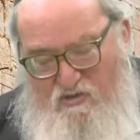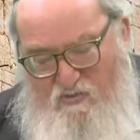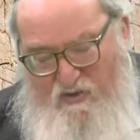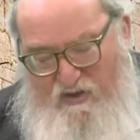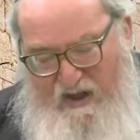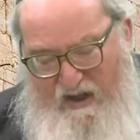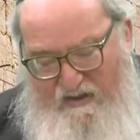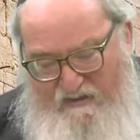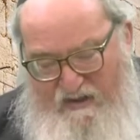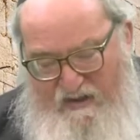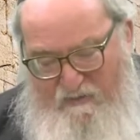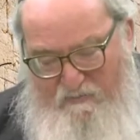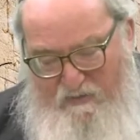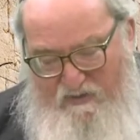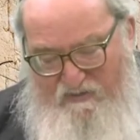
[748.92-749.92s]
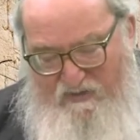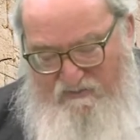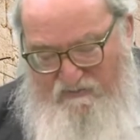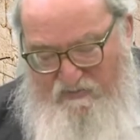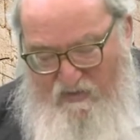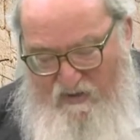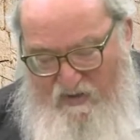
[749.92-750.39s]
who were not keeping
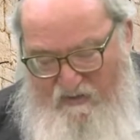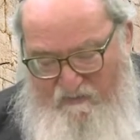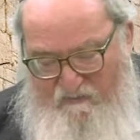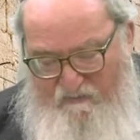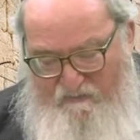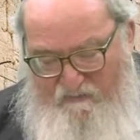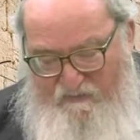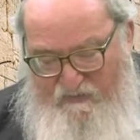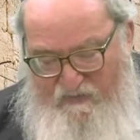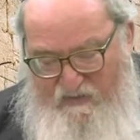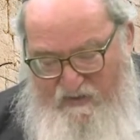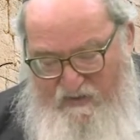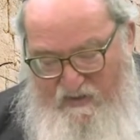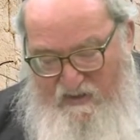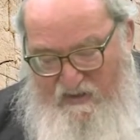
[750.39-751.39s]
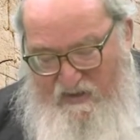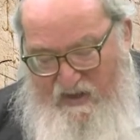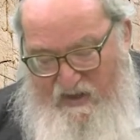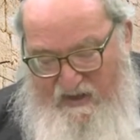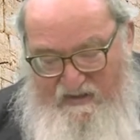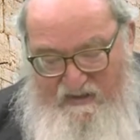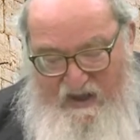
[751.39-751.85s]
this law,
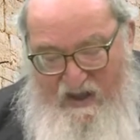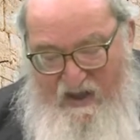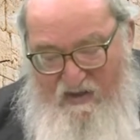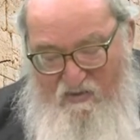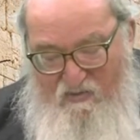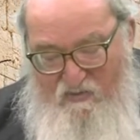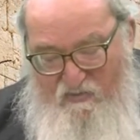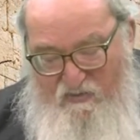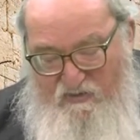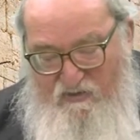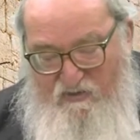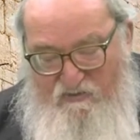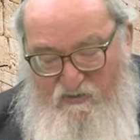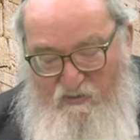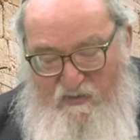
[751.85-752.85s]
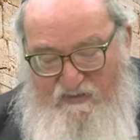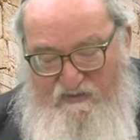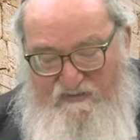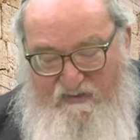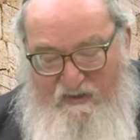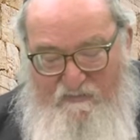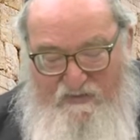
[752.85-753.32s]
and now you're doing
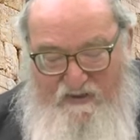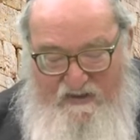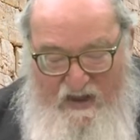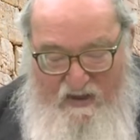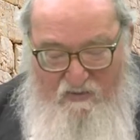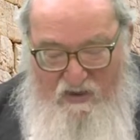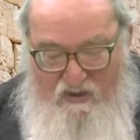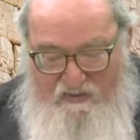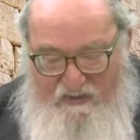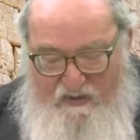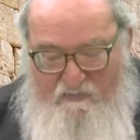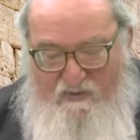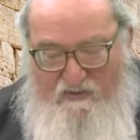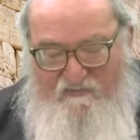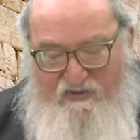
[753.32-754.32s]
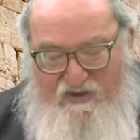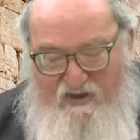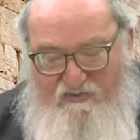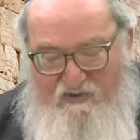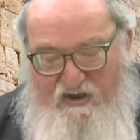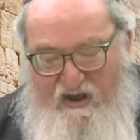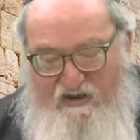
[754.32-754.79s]
the same thing. Now, a little bit of
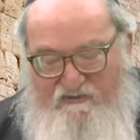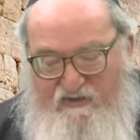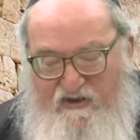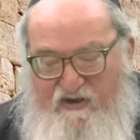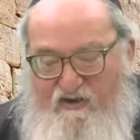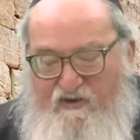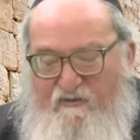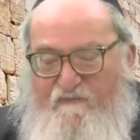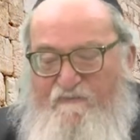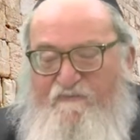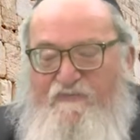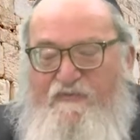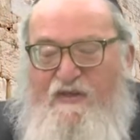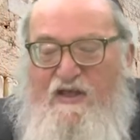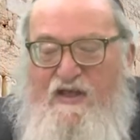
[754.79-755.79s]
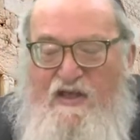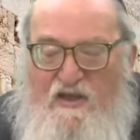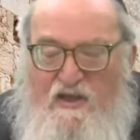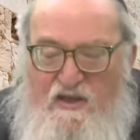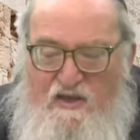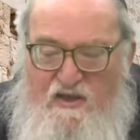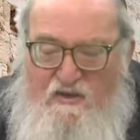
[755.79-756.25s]
another kasha here.
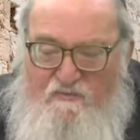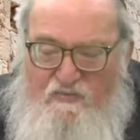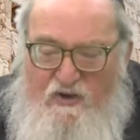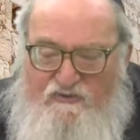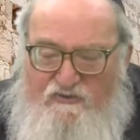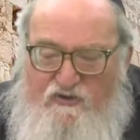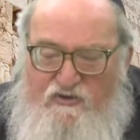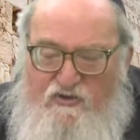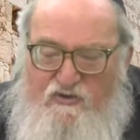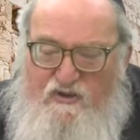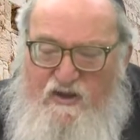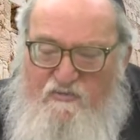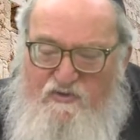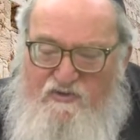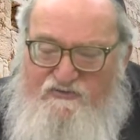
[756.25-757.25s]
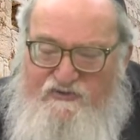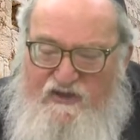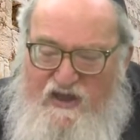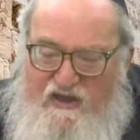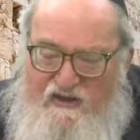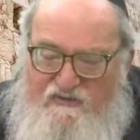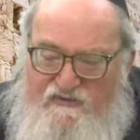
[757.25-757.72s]
Pasuk Yud Gimel
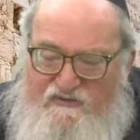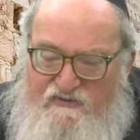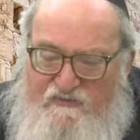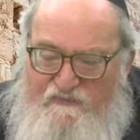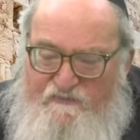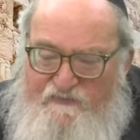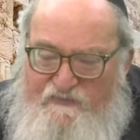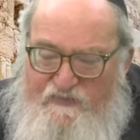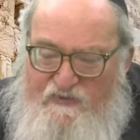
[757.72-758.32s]
says,